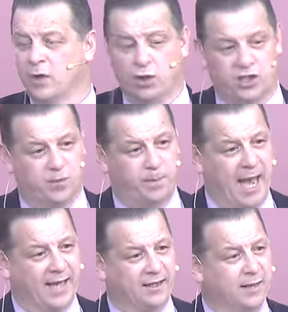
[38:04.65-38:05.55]
Are you
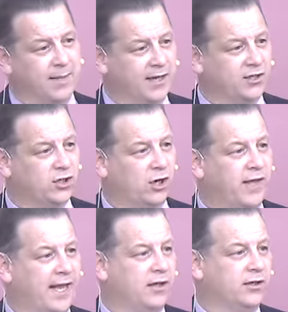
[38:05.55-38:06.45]
expecting the minister,
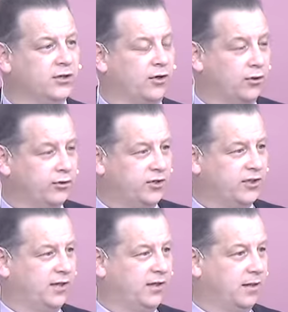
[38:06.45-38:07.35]
the elders, or those who
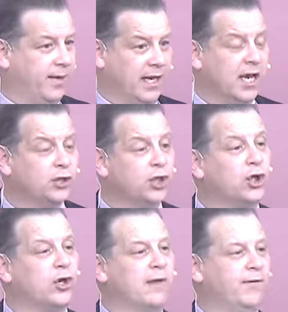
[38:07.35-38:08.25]
sit in the committee to
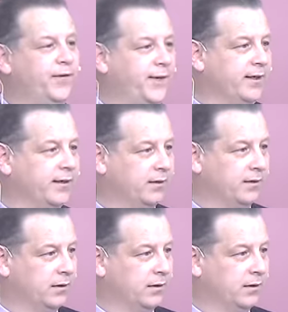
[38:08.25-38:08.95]
do everything?